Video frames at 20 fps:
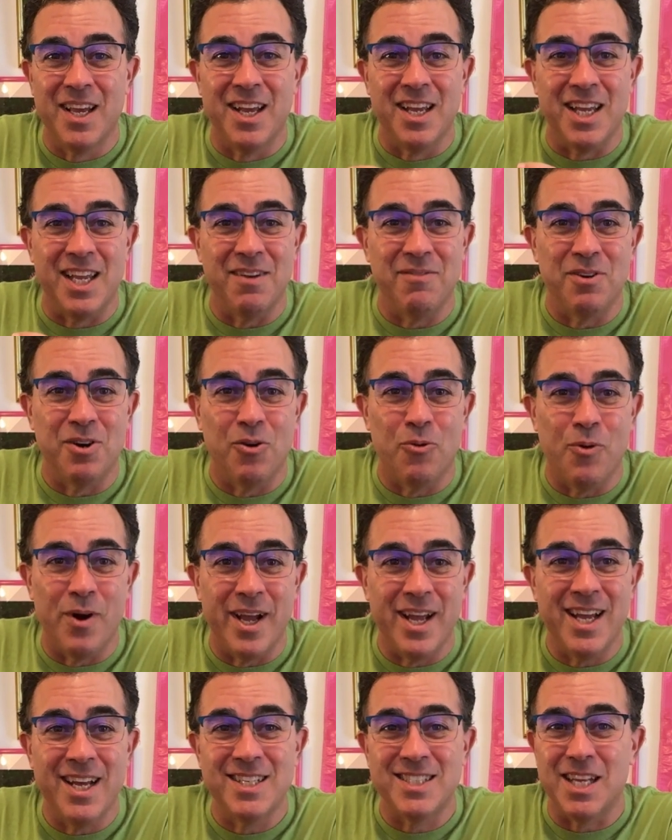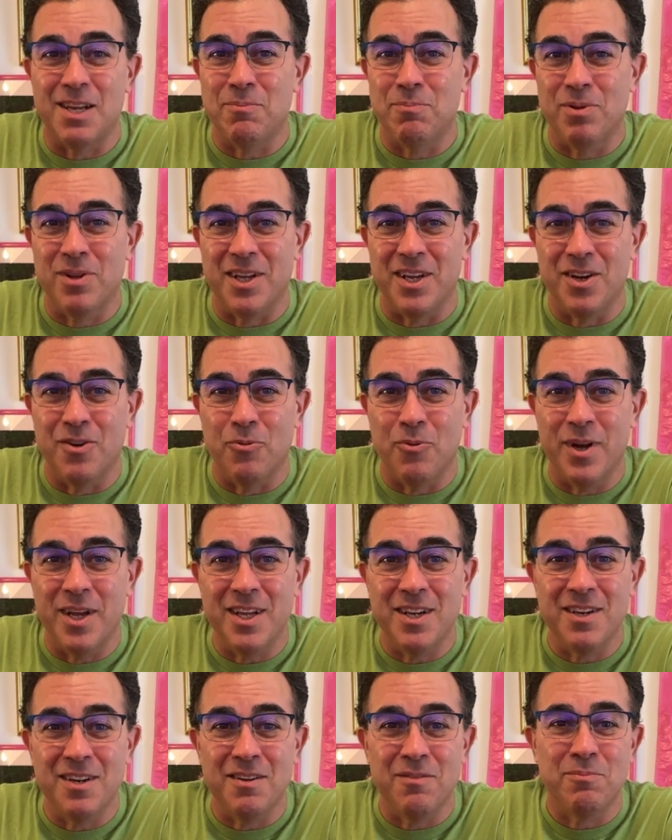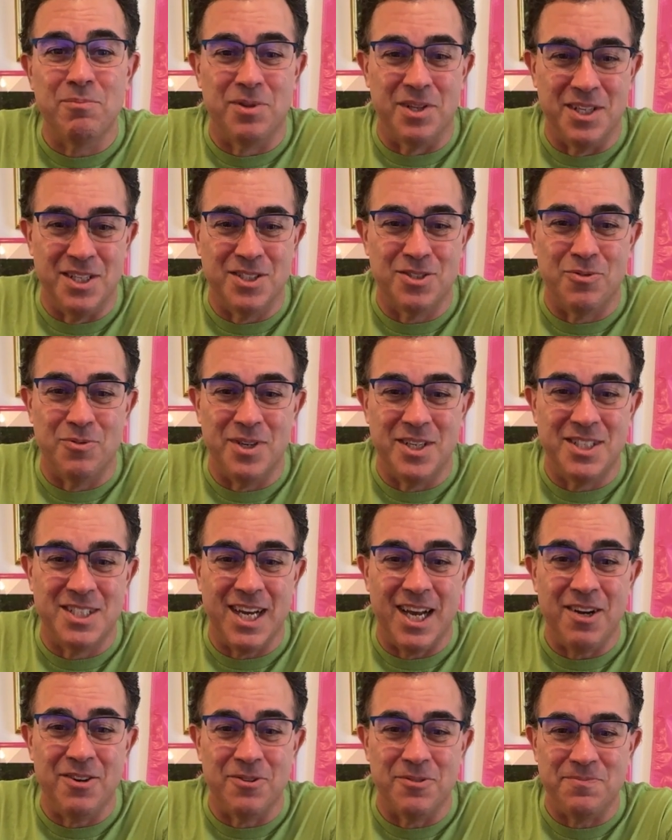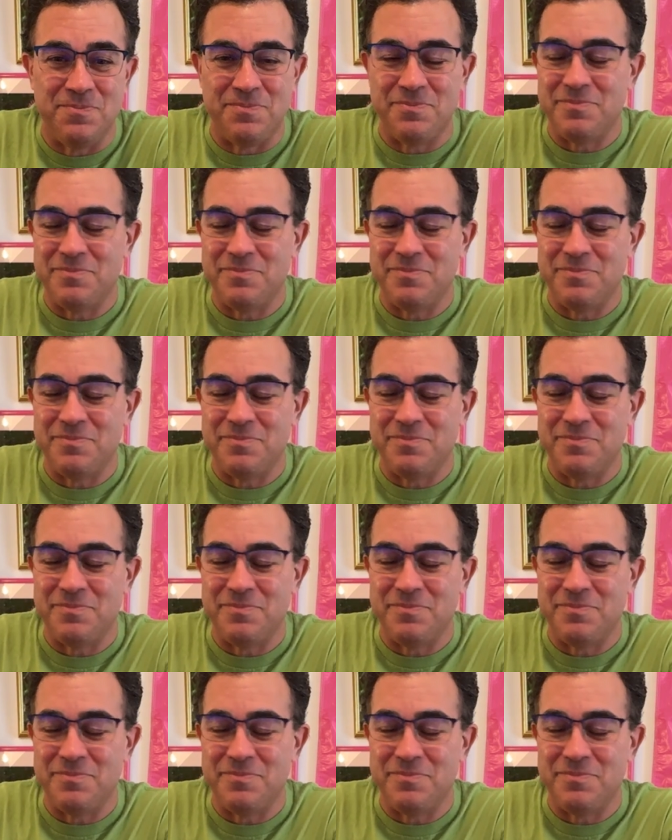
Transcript: given away as a play to win, please reach out.